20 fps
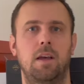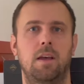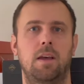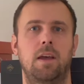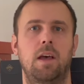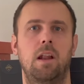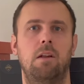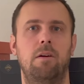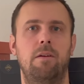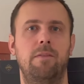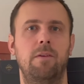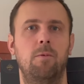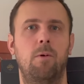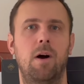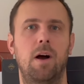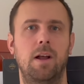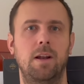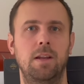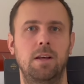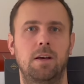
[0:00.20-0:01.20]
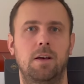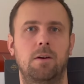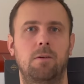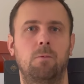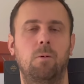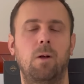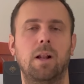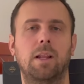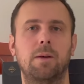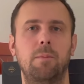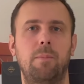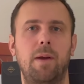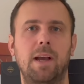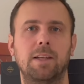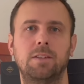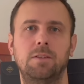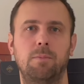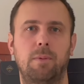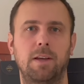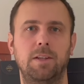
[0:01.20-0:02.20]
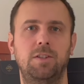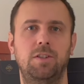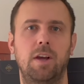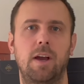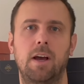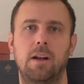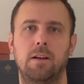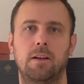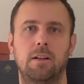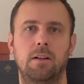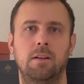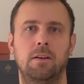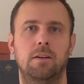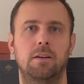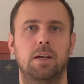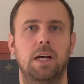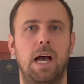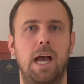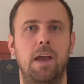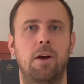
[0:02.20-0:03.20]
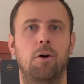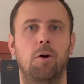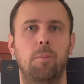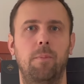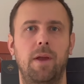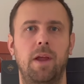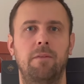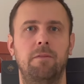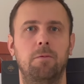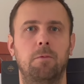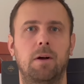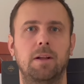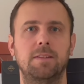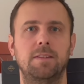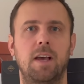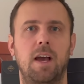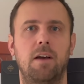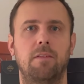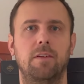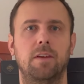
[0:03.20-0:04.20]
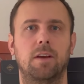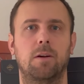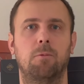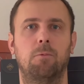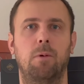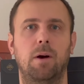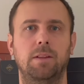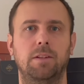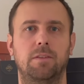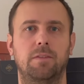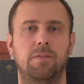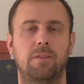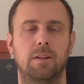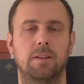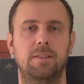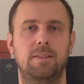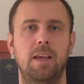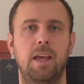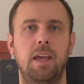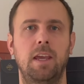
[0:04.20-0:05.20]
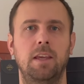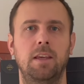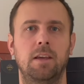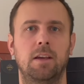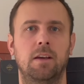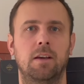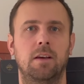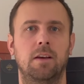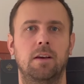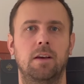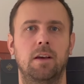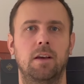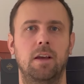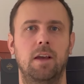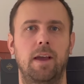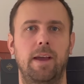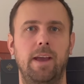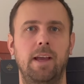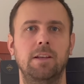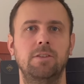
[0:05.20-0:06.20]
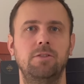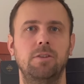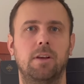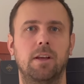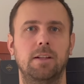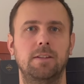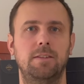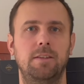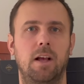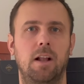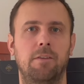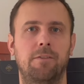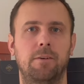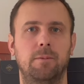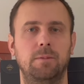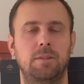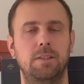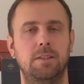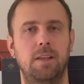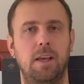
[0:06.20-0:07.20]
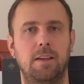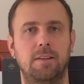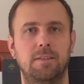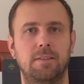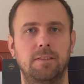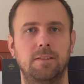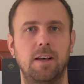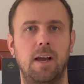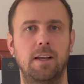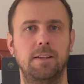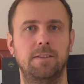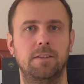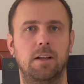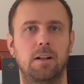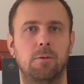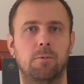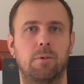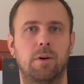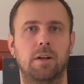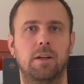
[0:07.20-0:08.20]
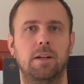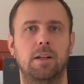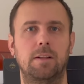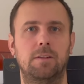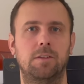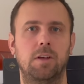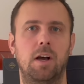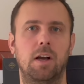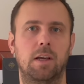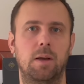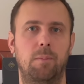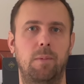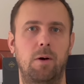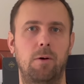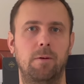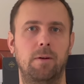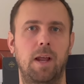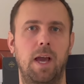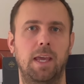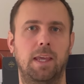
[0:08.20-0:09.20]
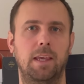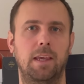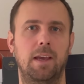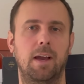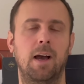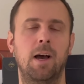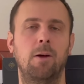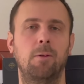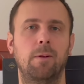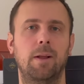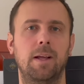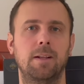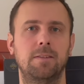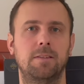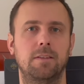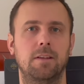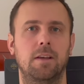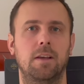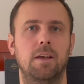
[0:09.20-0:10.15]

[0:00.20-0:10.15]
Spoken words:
Hello everyone, welcome back to my channel. I hope everyone's having a wonderful day. As you can tell from today's title, we're going to talk about Nike outlets